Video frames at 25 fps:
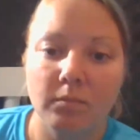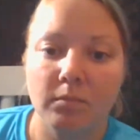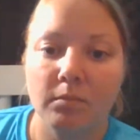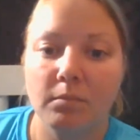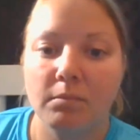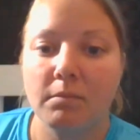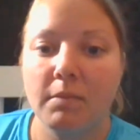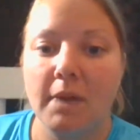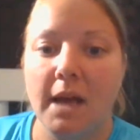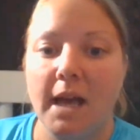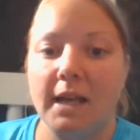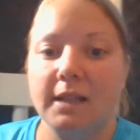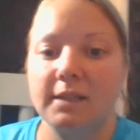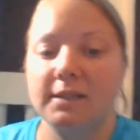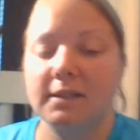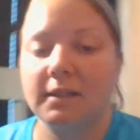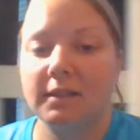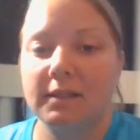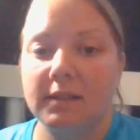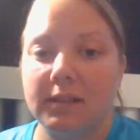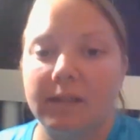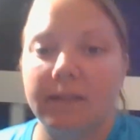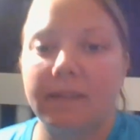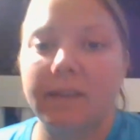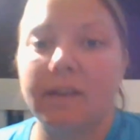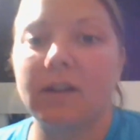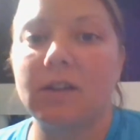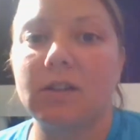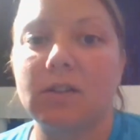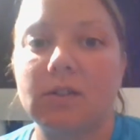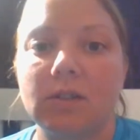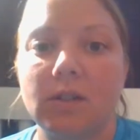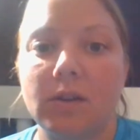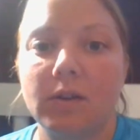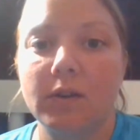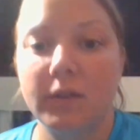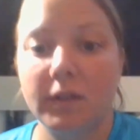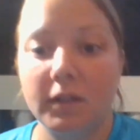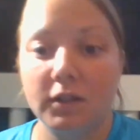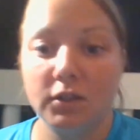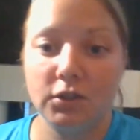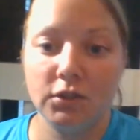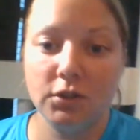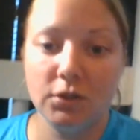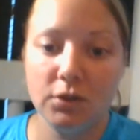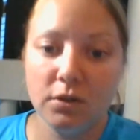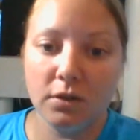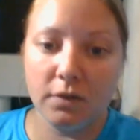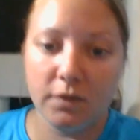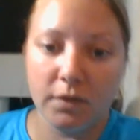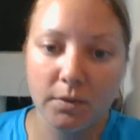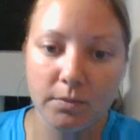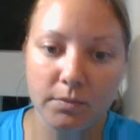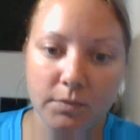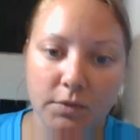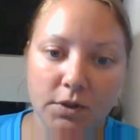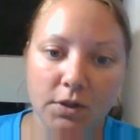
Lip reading: mass that's in there. So, and there's 2 of them.